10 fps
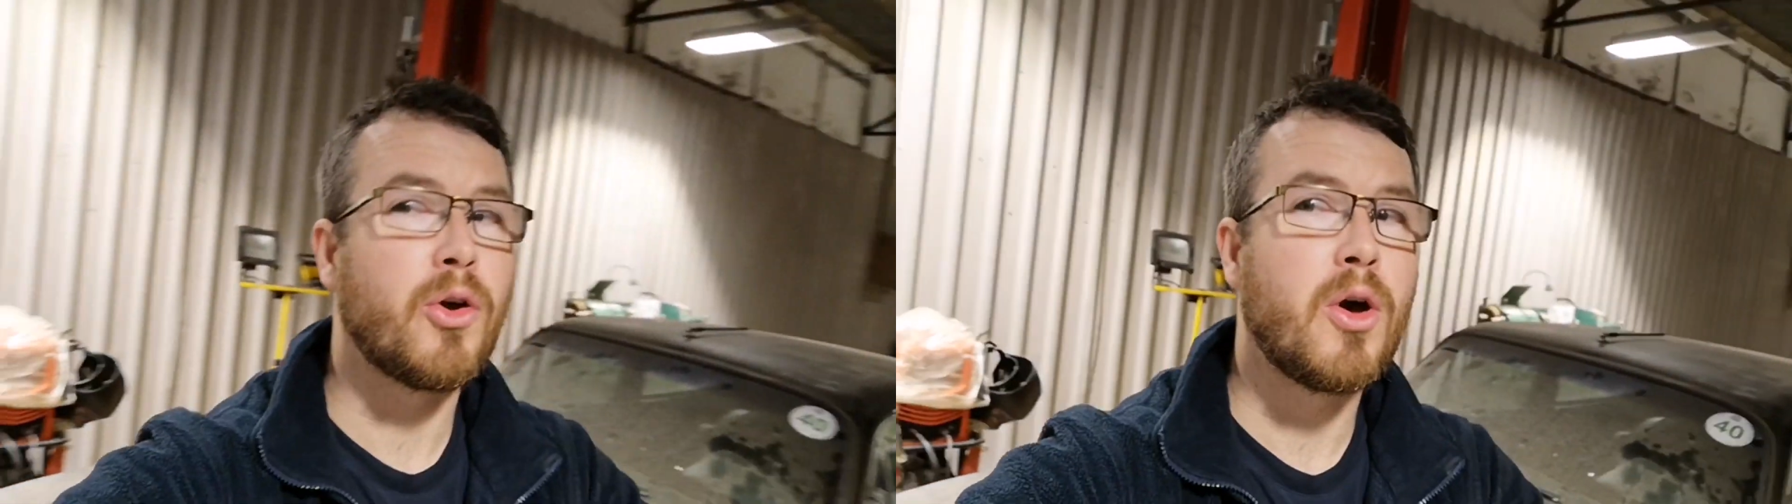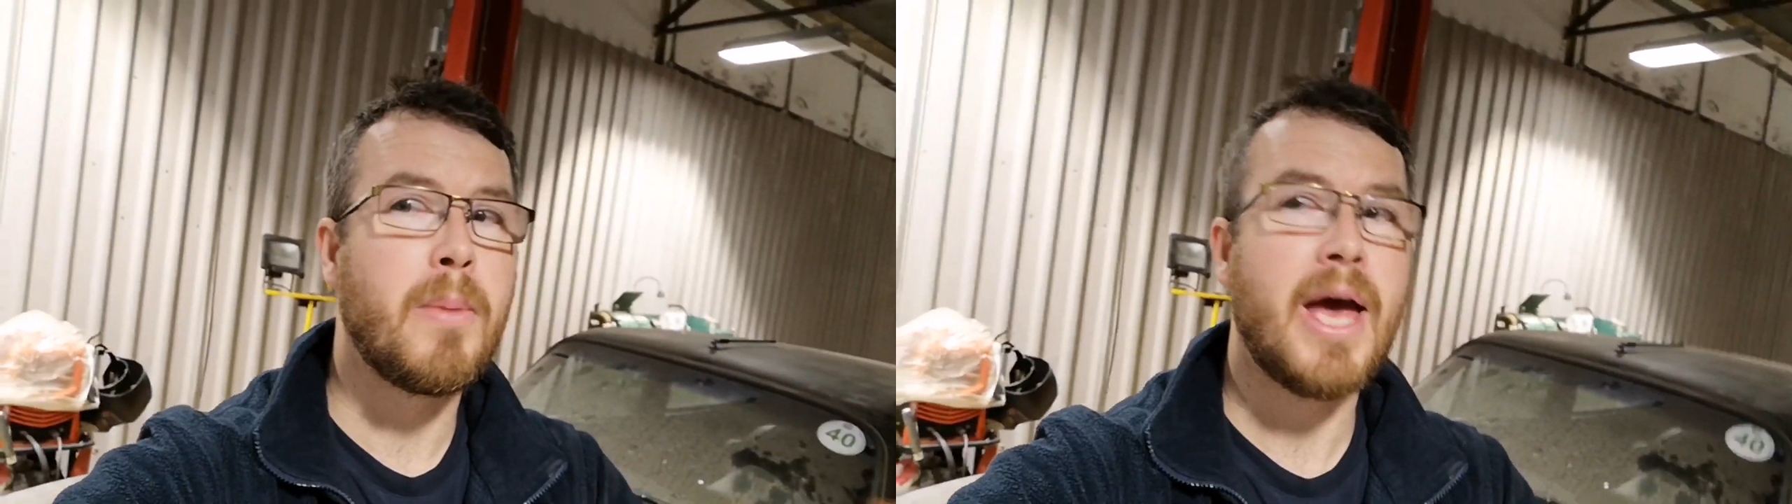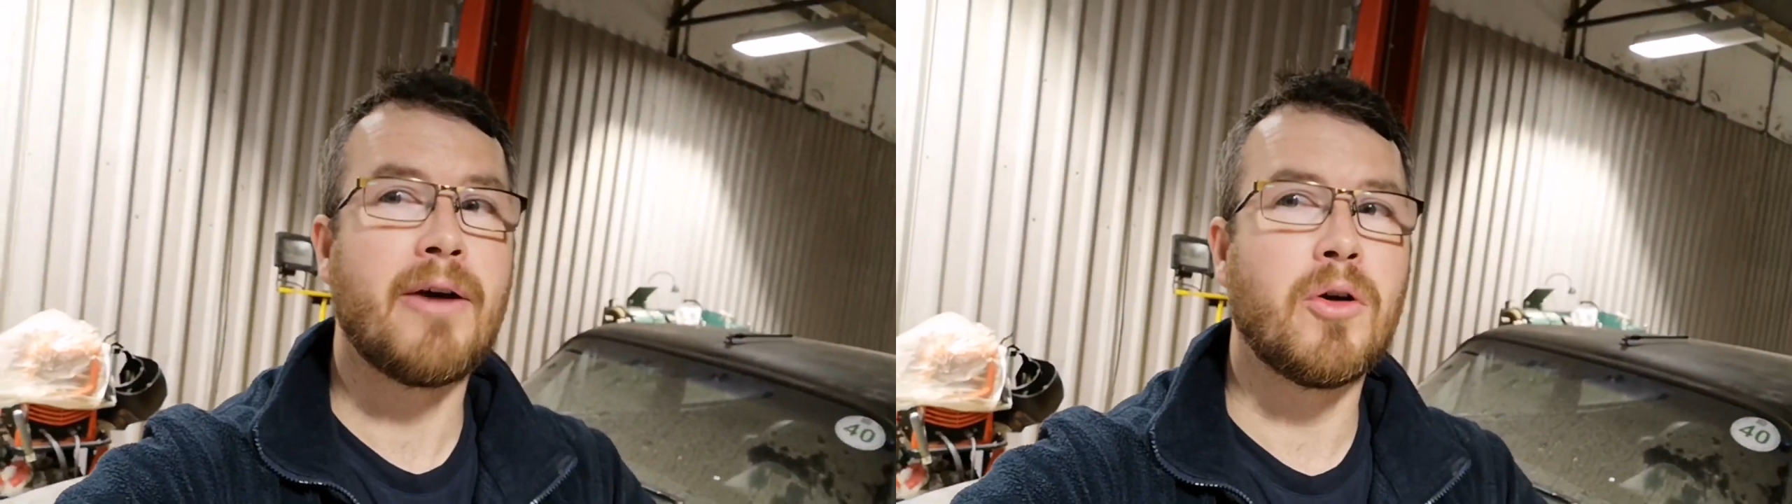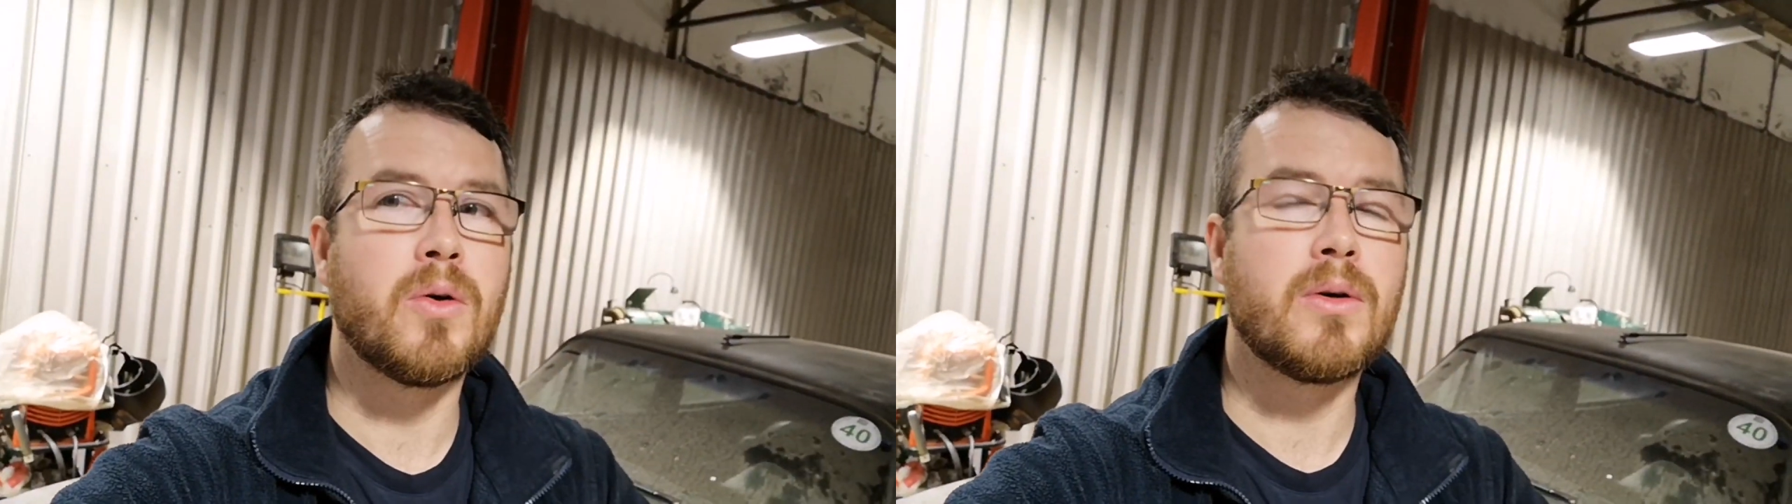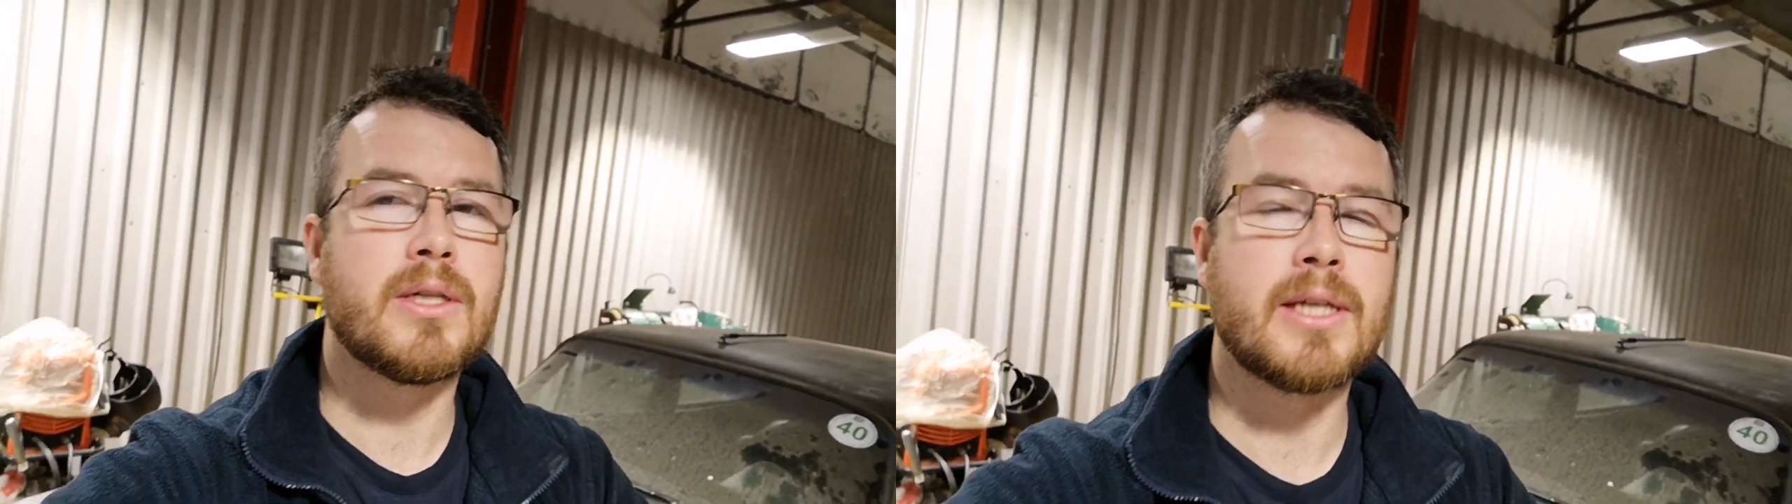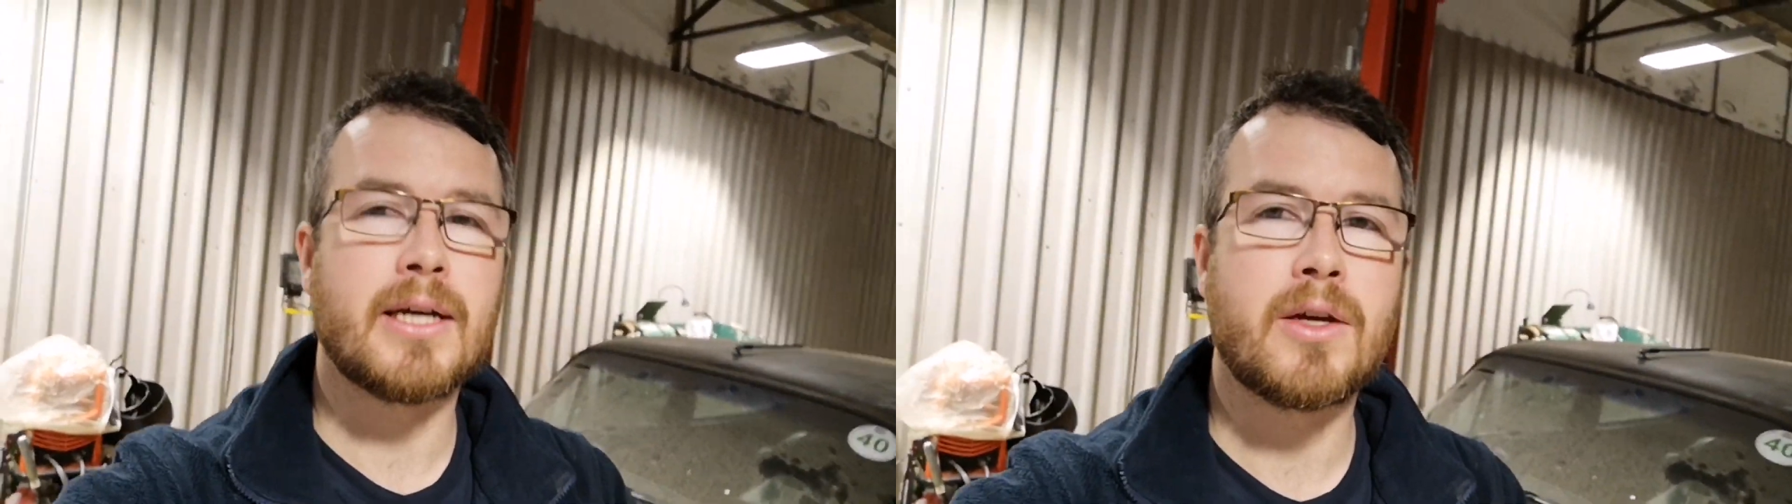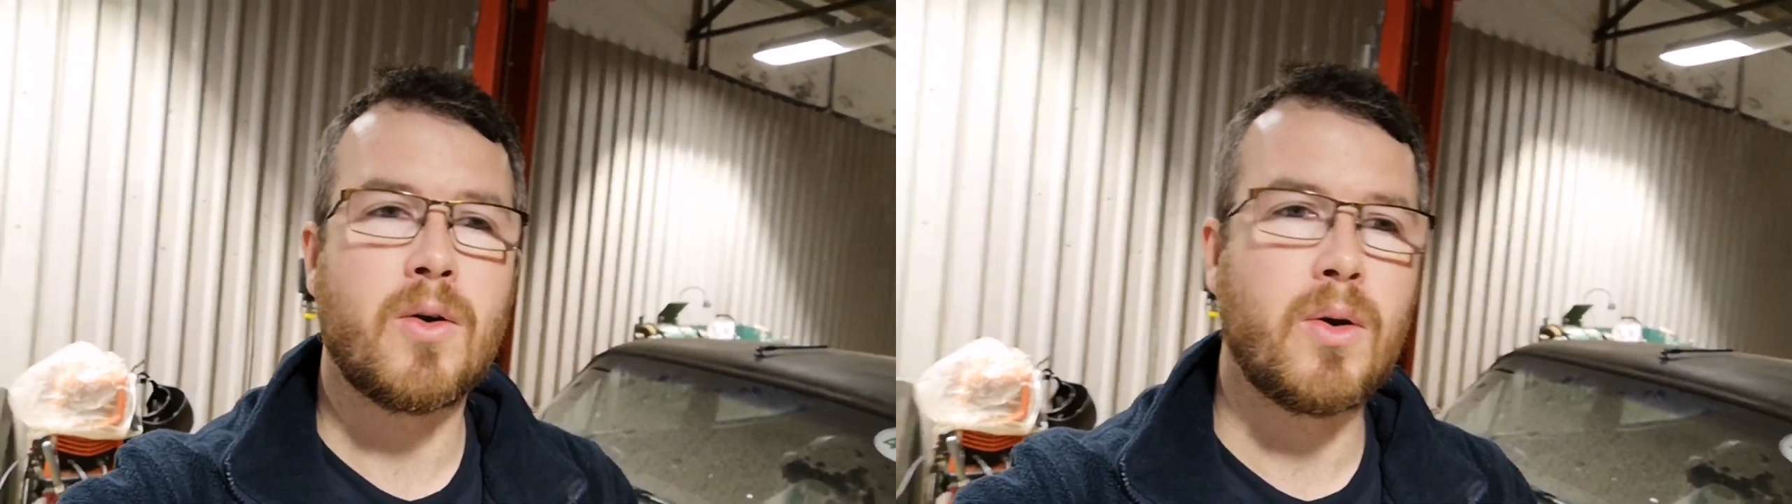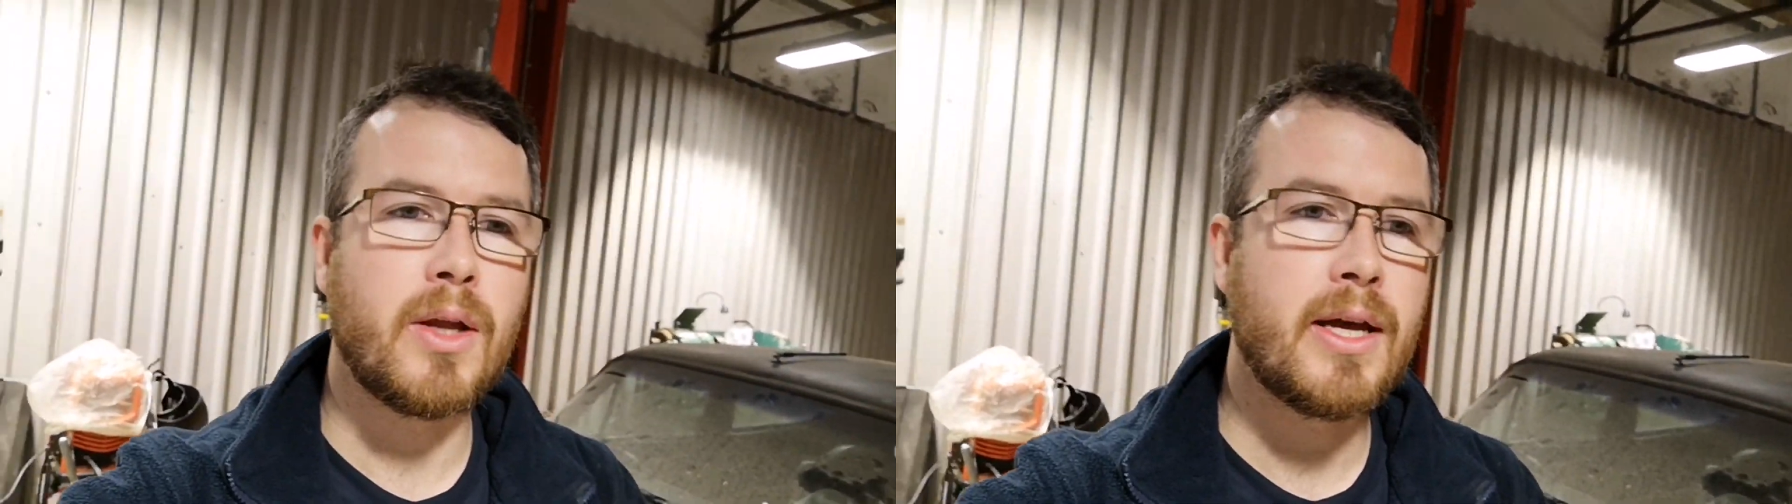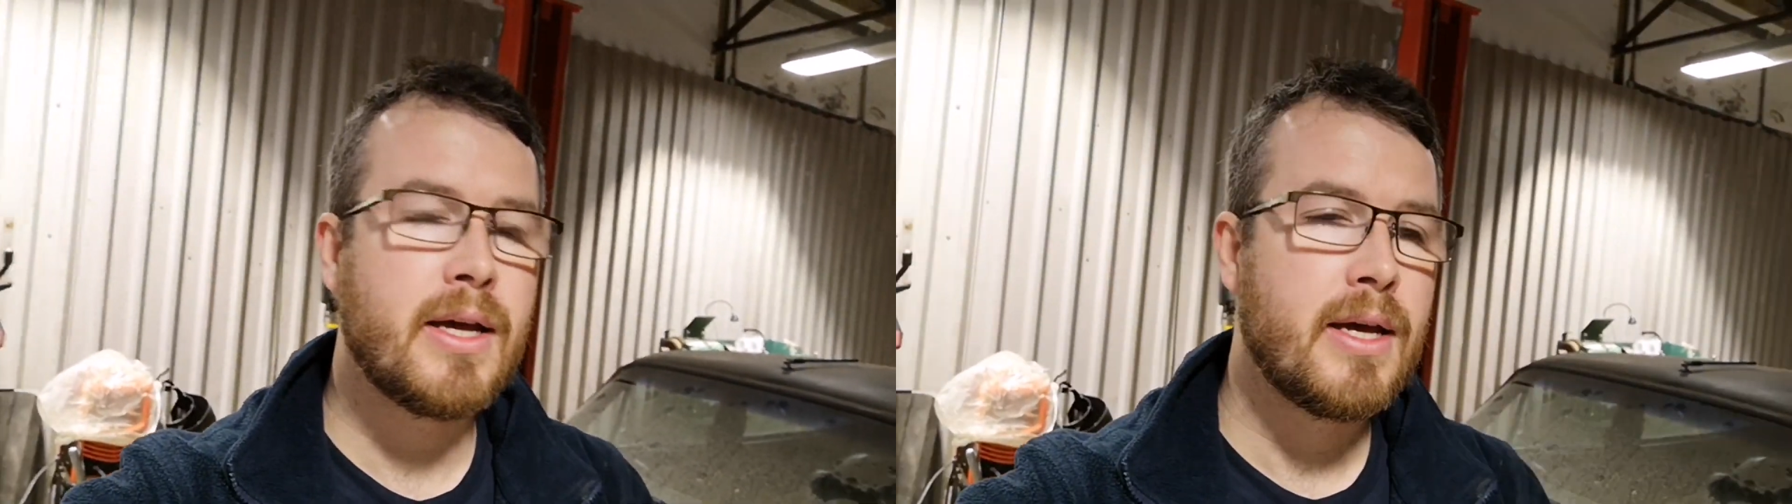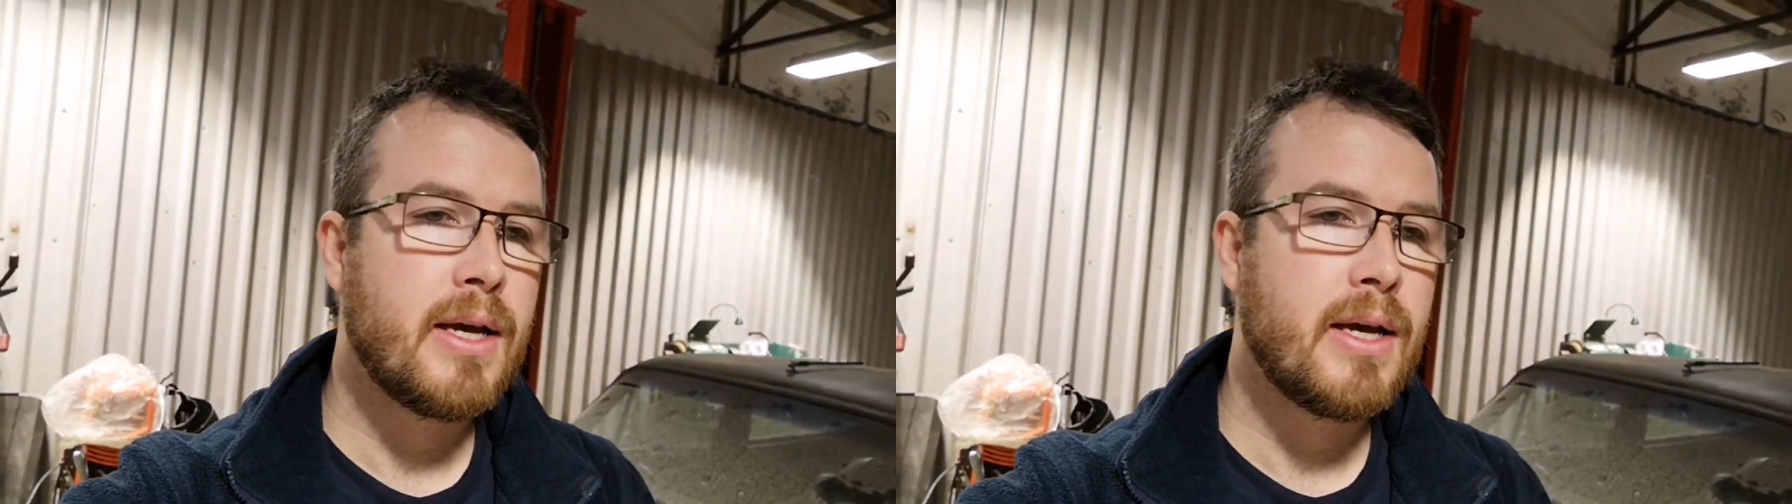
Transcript: or the Camaro as I call it,